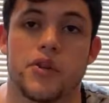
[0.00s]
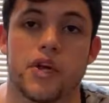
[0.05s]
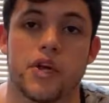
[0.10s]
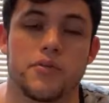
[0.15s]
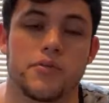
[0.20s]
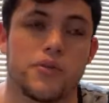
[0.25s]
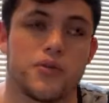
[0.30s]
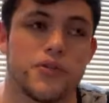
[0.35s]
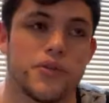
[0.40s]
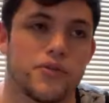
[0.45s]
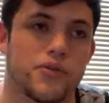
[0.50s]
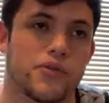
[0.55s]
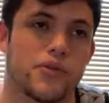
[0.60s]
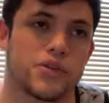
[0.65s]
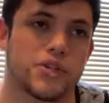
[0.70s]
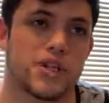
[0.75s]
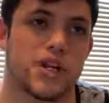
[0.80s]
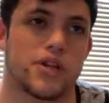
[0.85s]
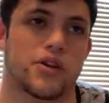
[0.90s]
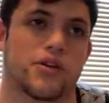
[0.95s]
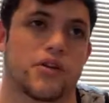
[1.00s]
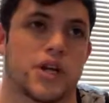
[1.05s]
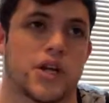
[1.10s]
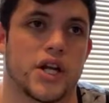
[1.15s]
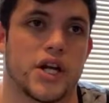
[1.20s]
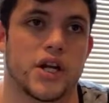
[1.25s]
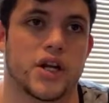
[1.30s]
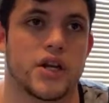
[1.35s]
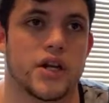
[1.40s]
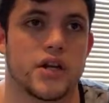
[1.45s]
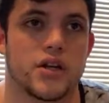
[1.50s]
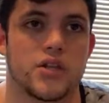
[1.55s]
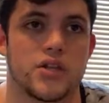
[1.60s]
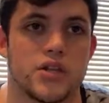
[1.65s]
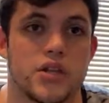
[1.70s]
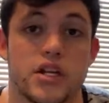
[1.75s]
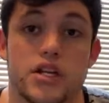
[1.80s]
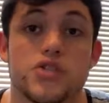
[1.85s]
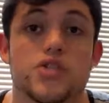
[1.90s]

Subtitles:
The M54 is not a great NA engine.